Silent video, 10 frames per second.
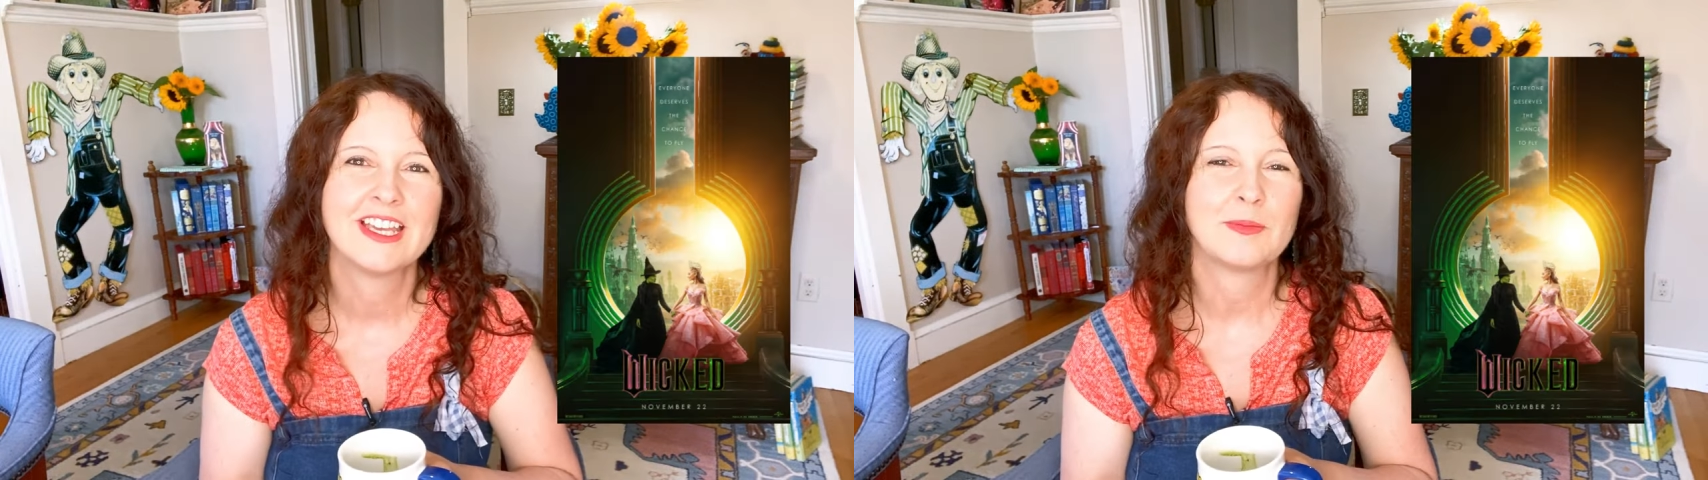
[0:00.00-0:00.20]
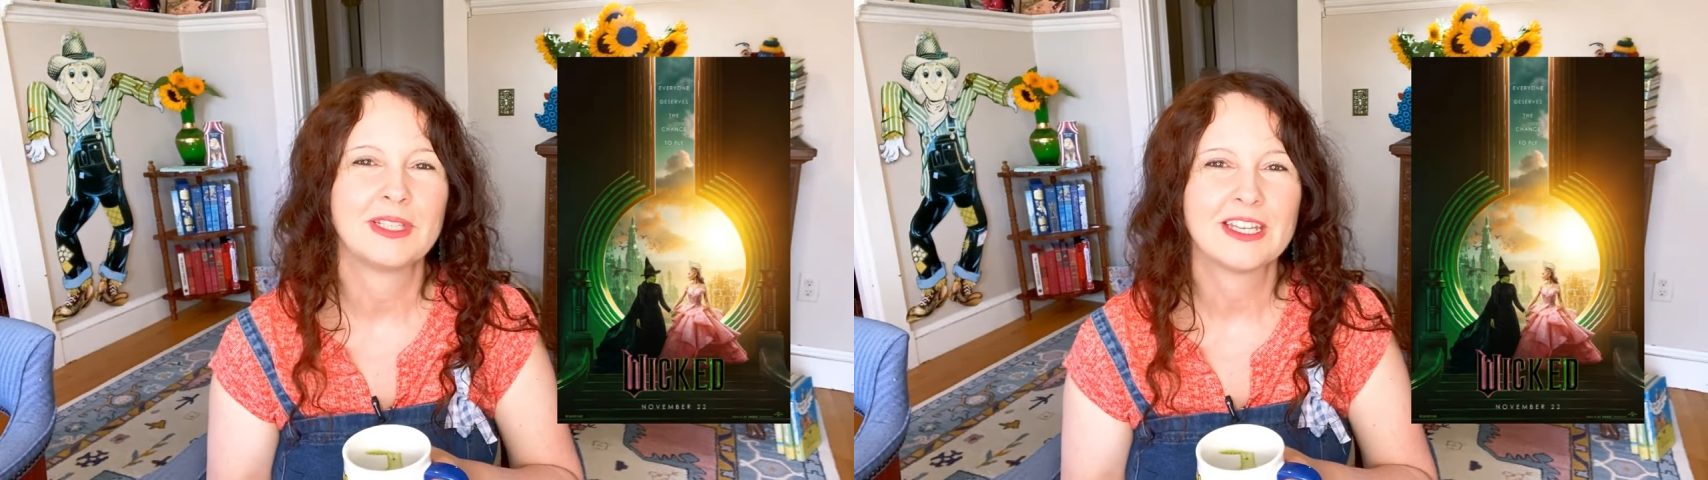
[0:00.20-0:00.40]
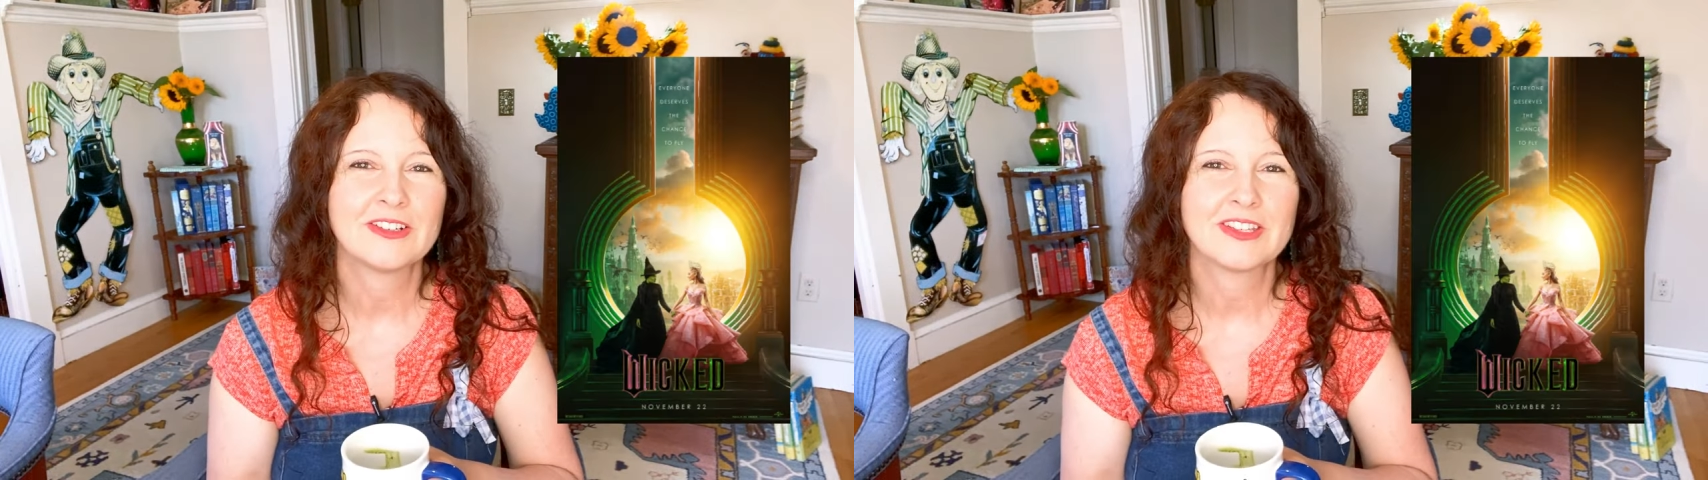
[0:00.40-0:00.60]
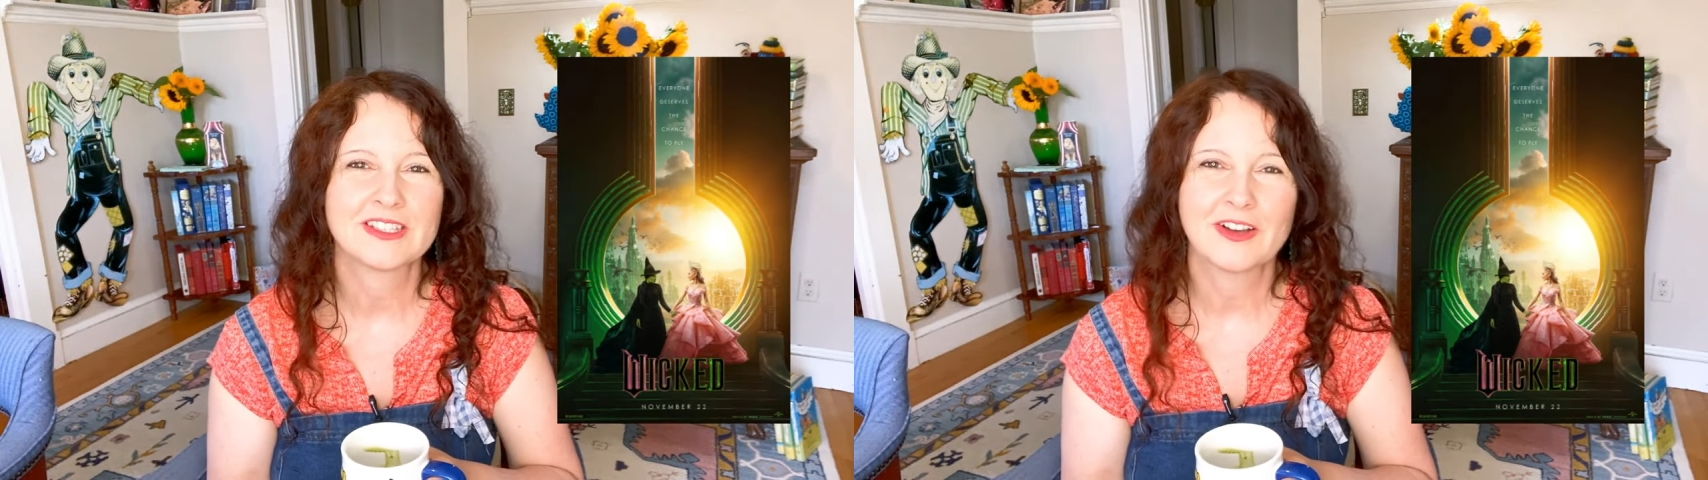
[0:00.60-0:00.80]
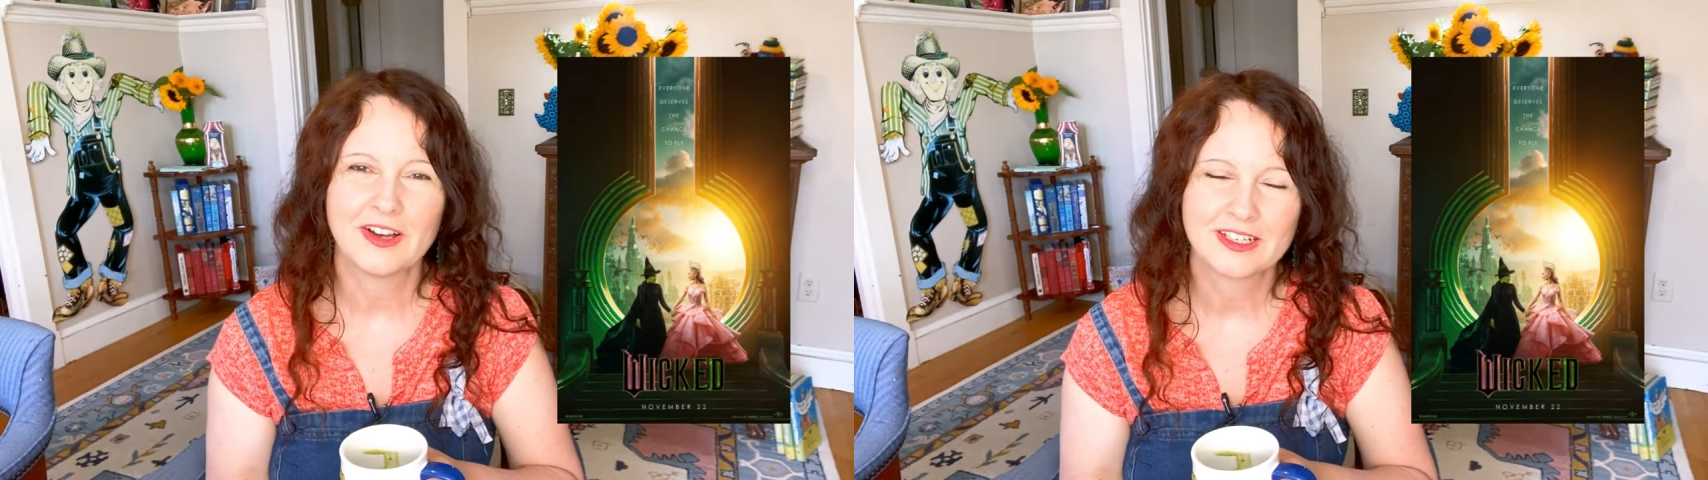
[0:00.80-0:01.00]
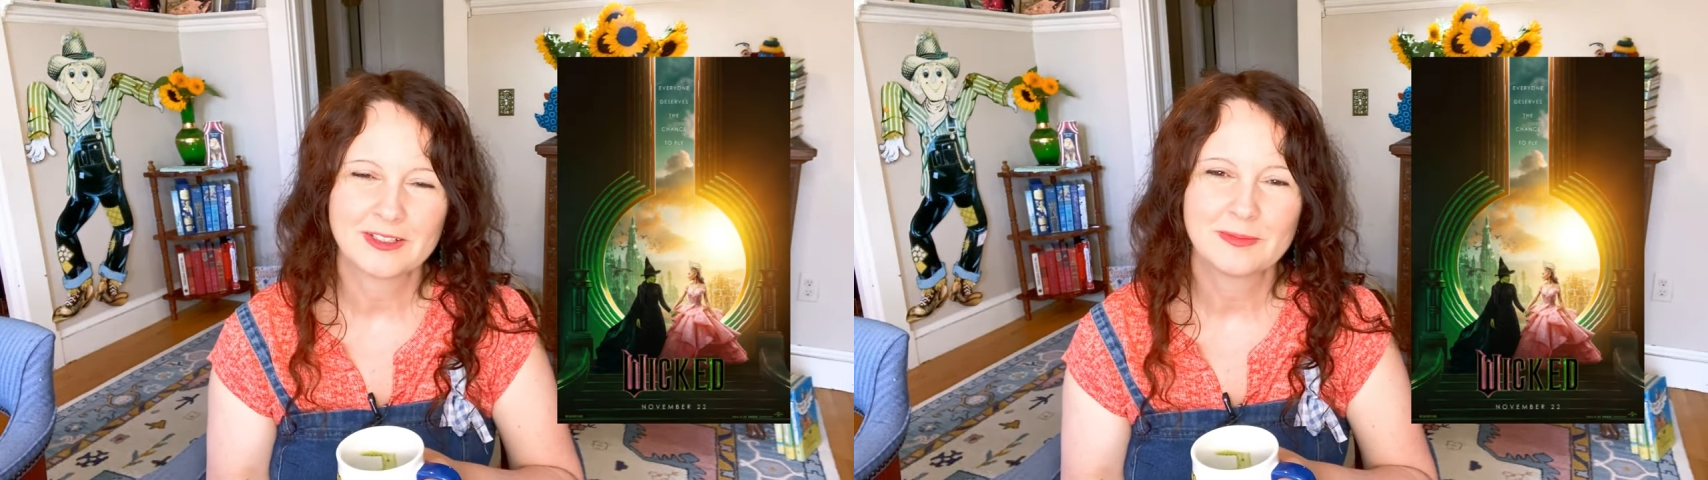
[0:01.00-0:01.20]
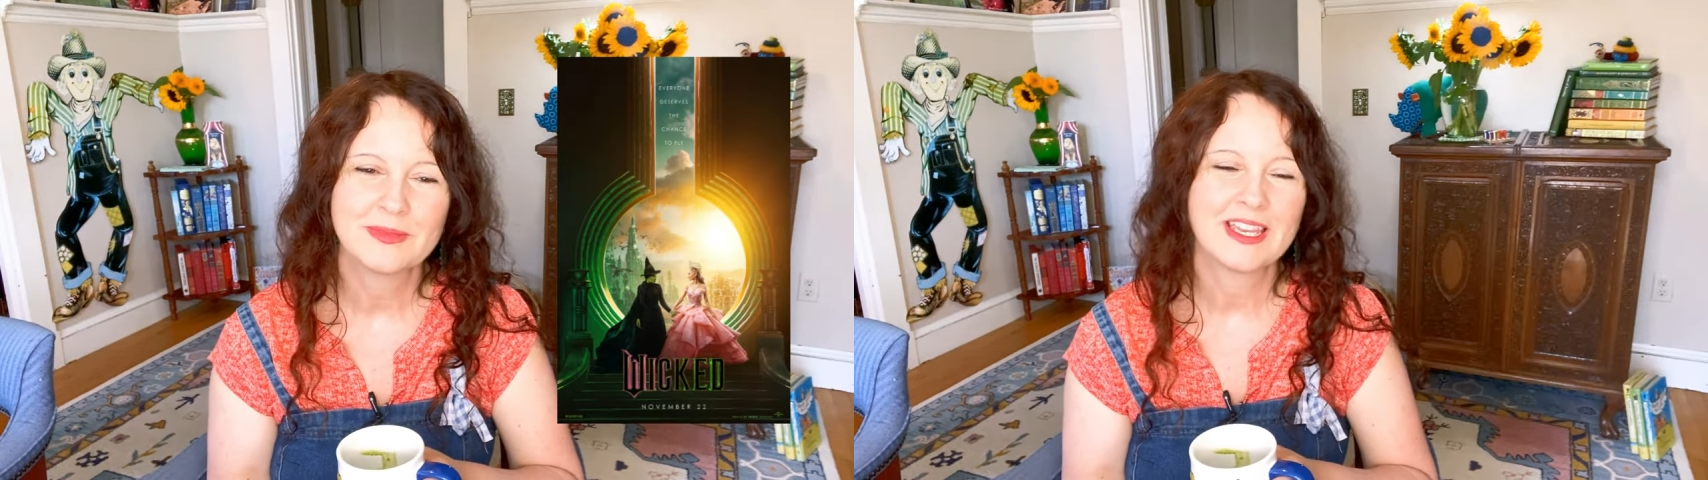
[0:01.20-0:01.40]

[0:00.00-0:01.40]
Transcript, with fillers: later this autumn,